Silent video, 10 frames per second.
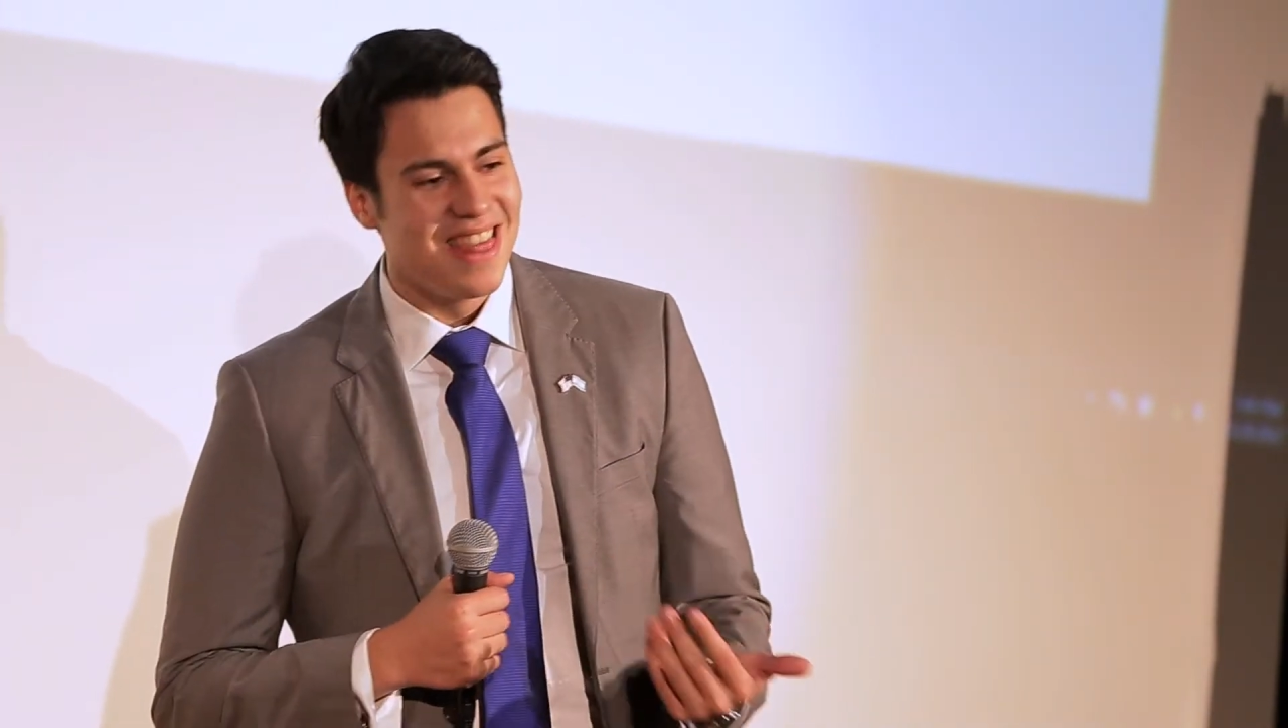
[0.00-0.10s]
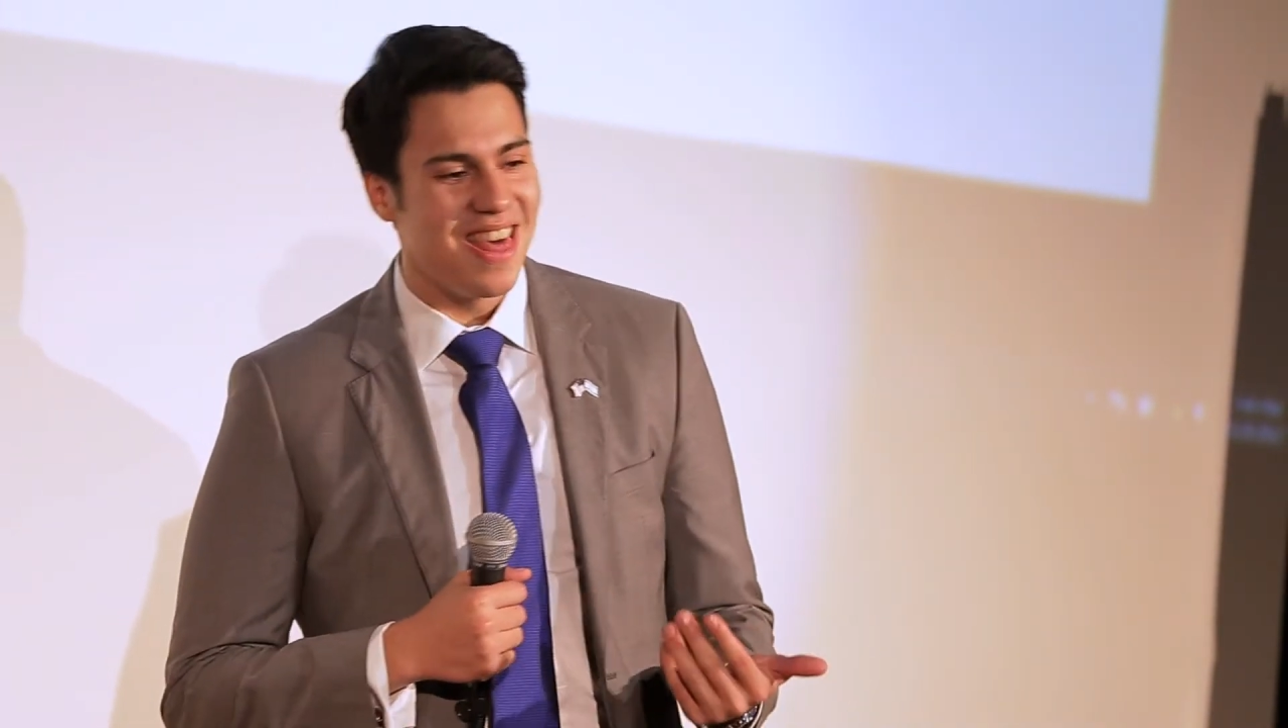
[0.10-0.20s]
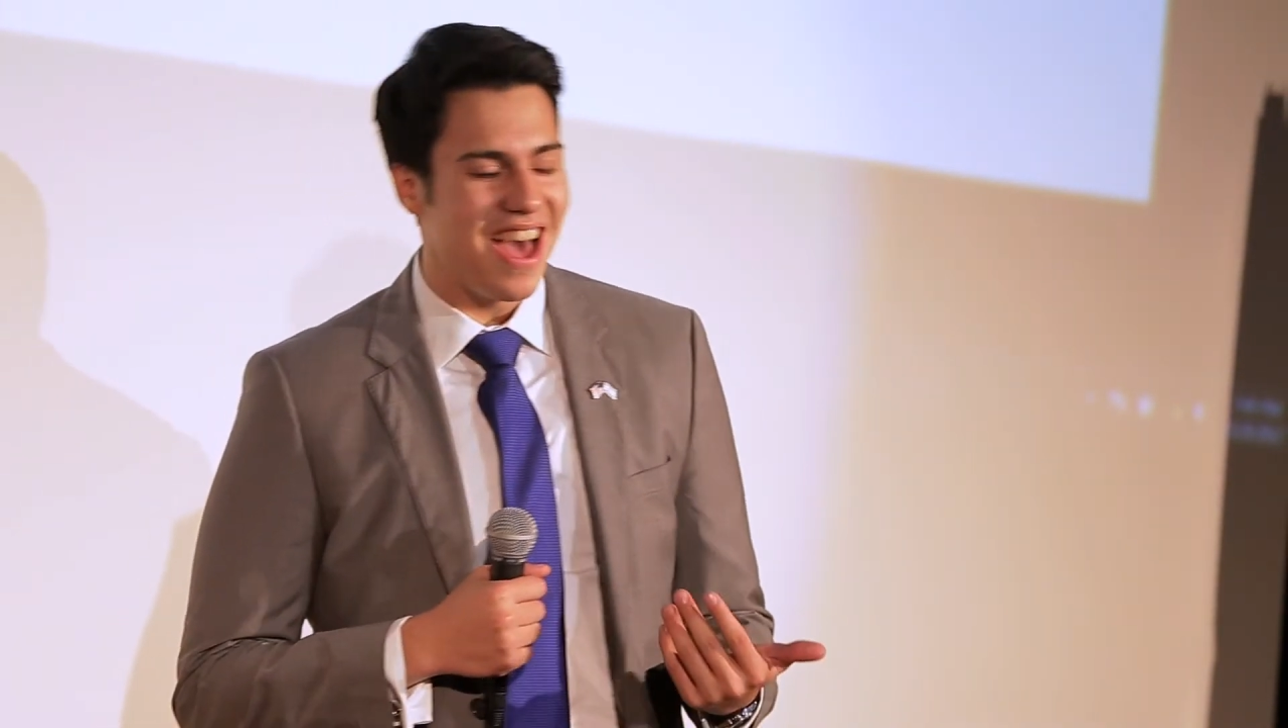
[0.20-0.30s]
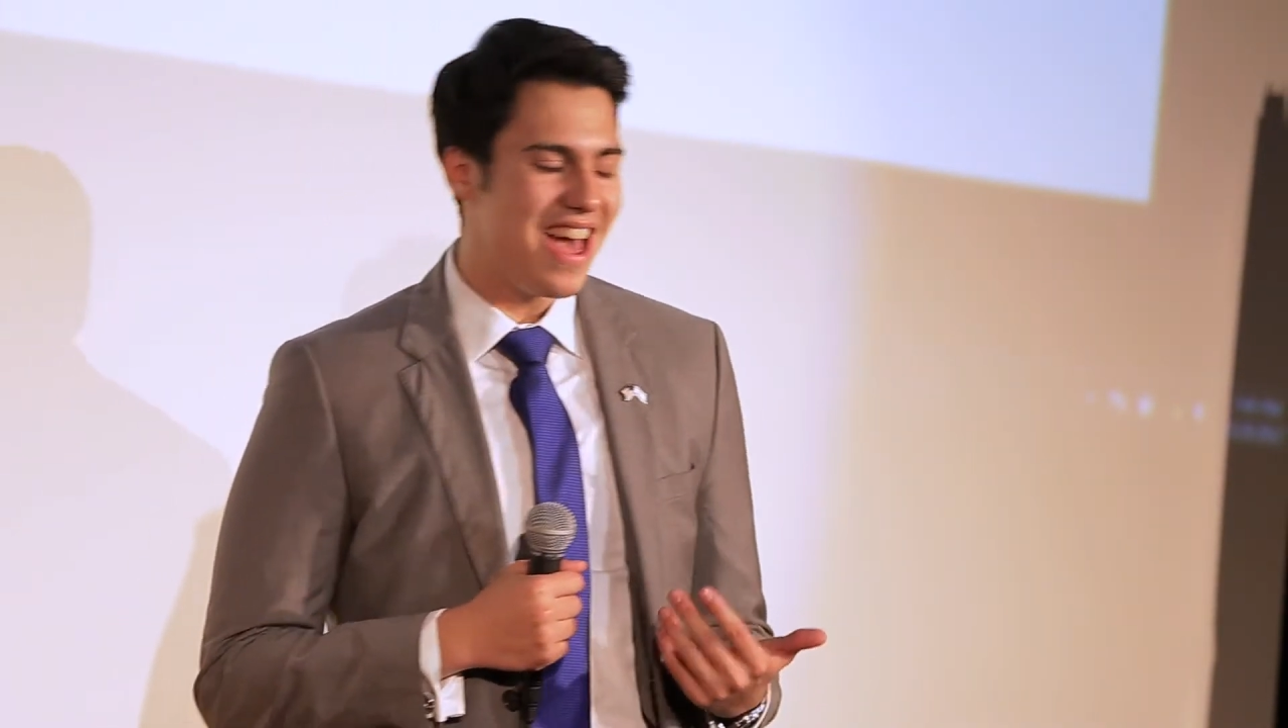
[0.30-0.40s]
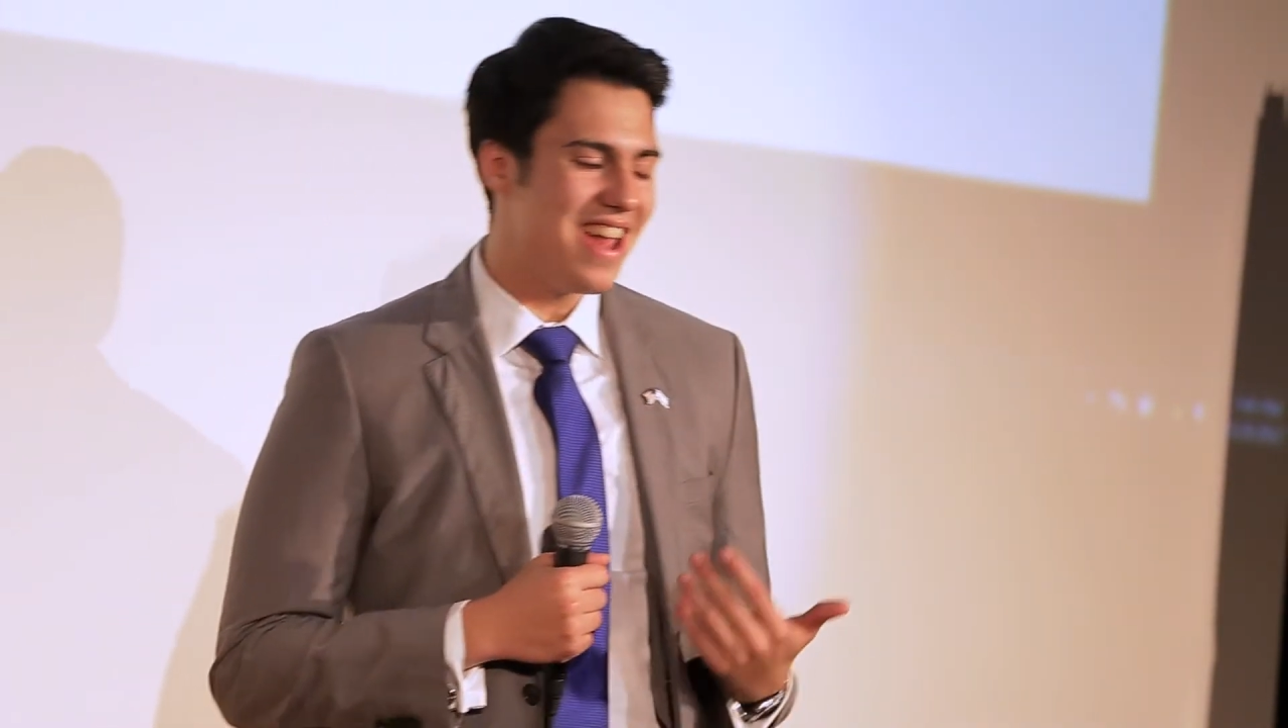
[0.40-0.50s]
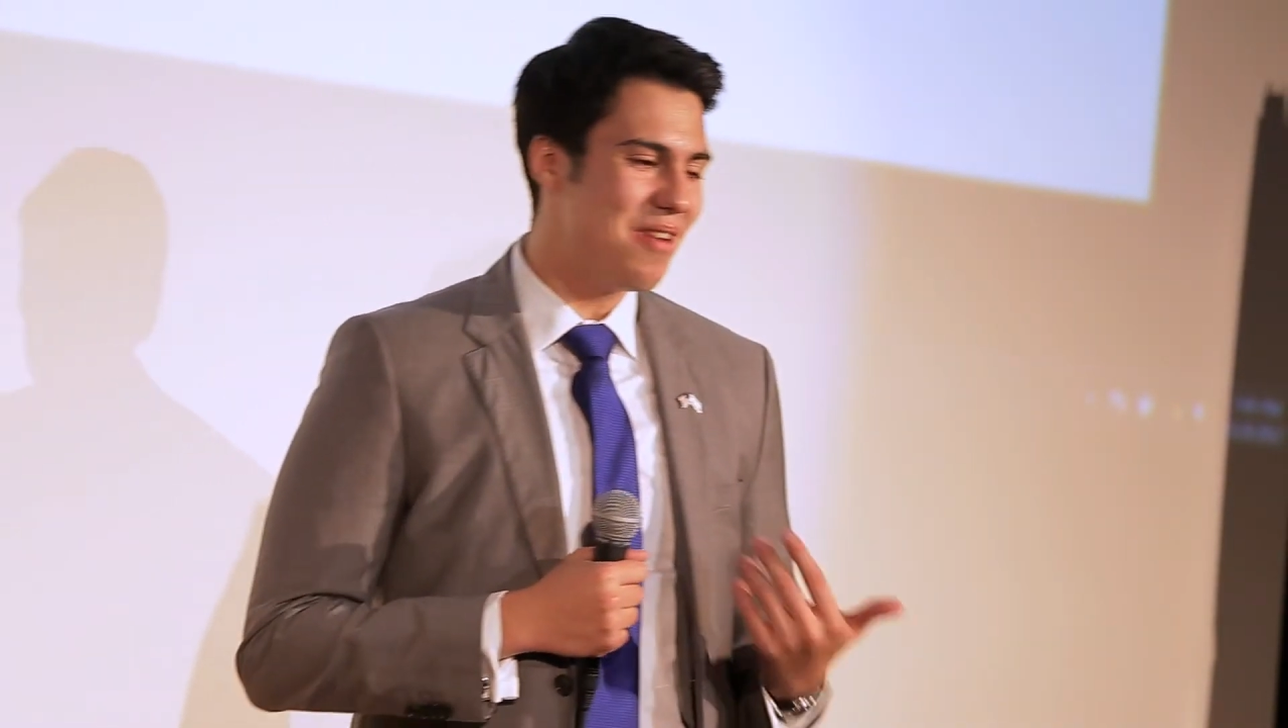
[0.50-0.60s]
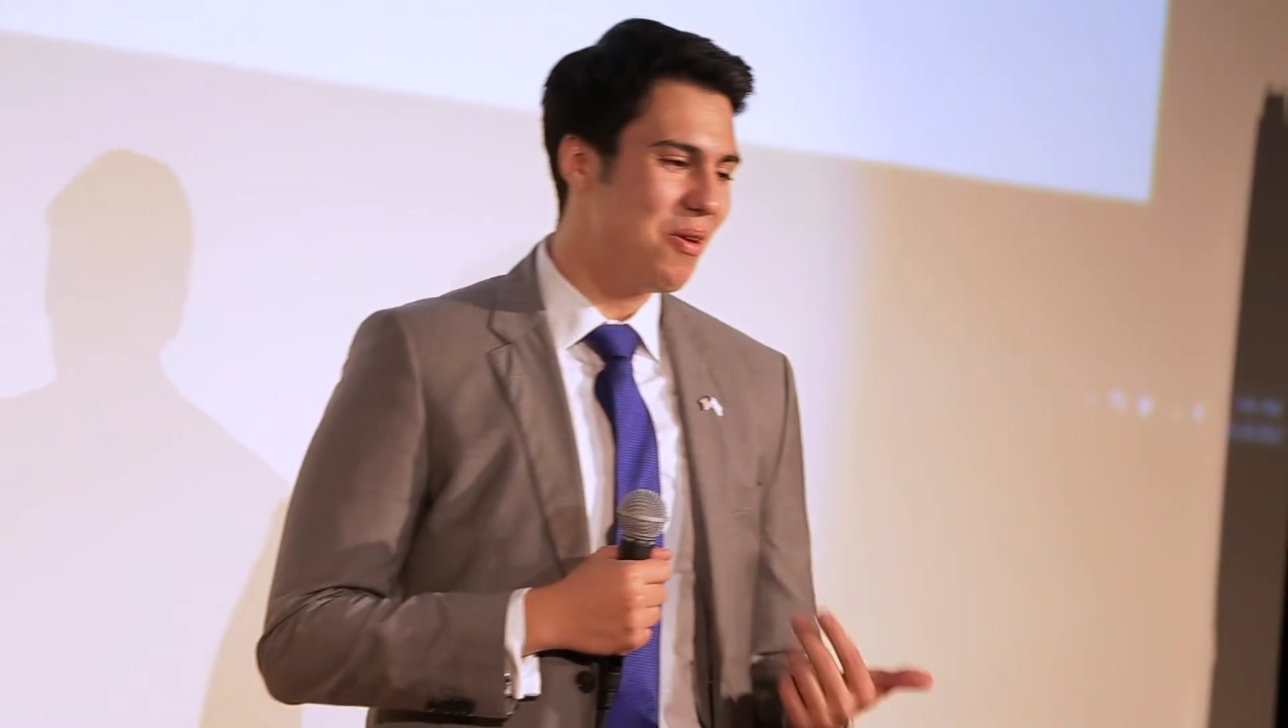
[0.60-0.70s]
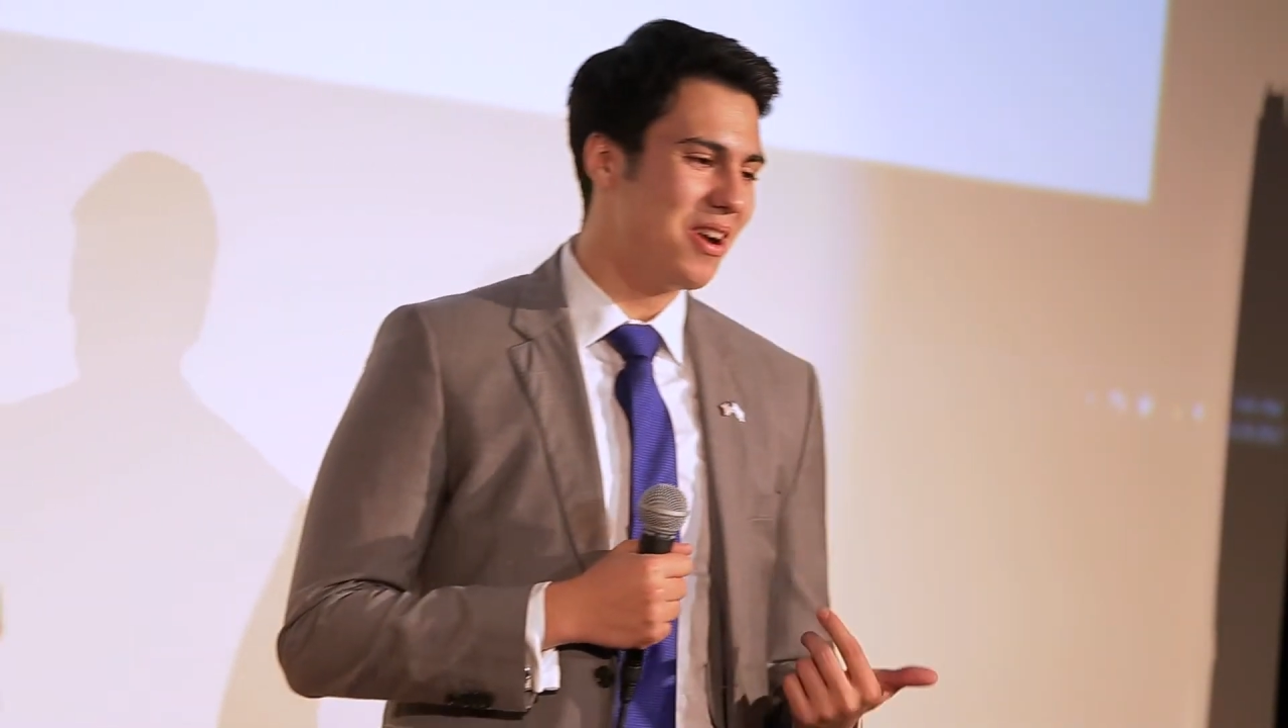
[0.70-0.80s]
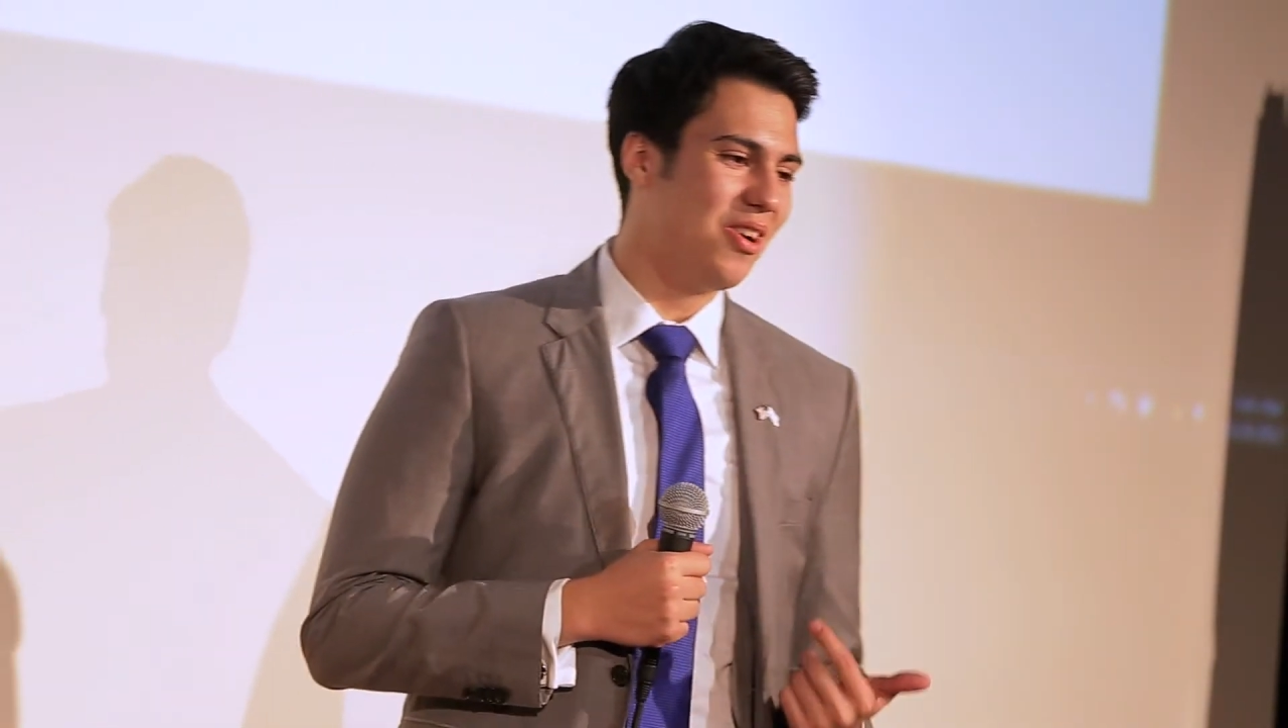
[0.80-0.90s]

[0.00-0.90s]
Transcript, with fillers: then it went